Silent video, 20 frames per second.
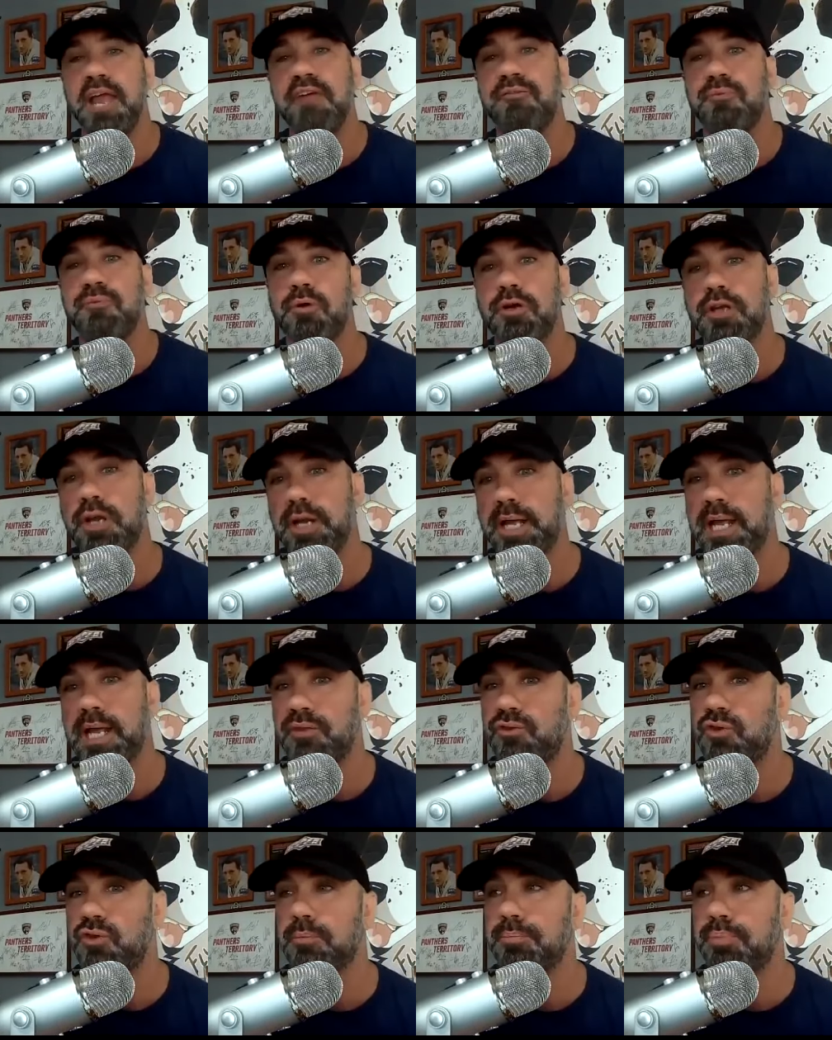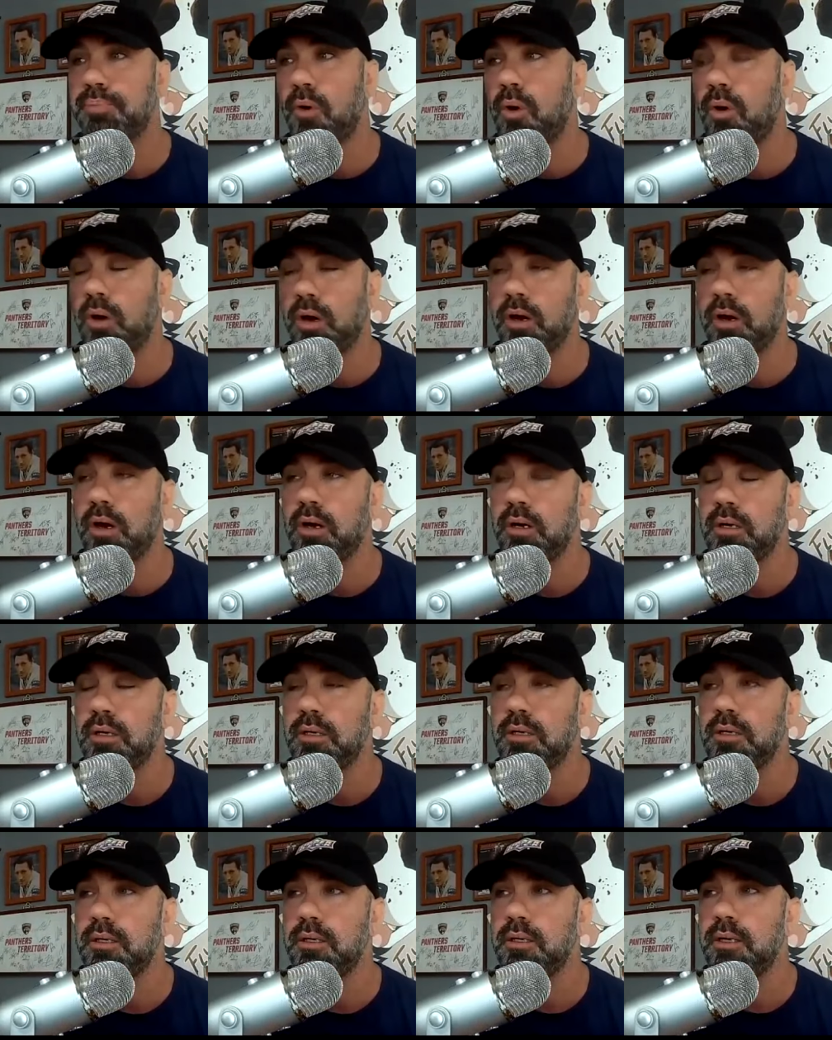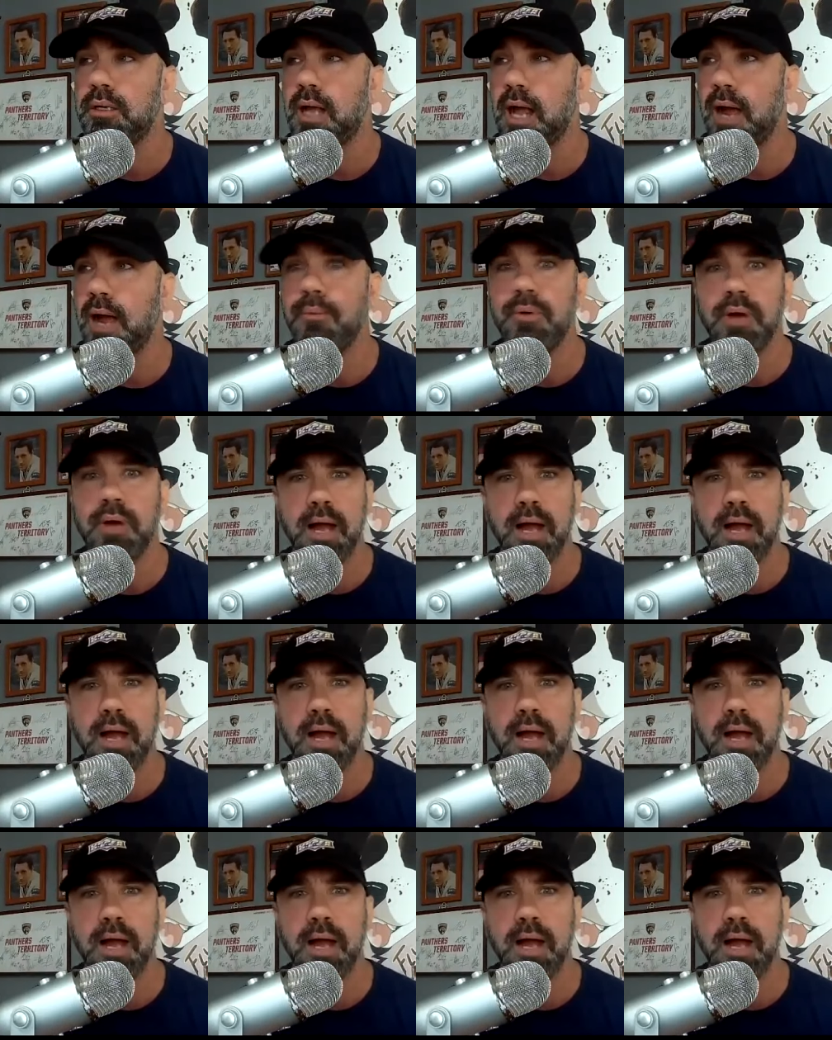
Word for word: If we're going to get DeBoer, I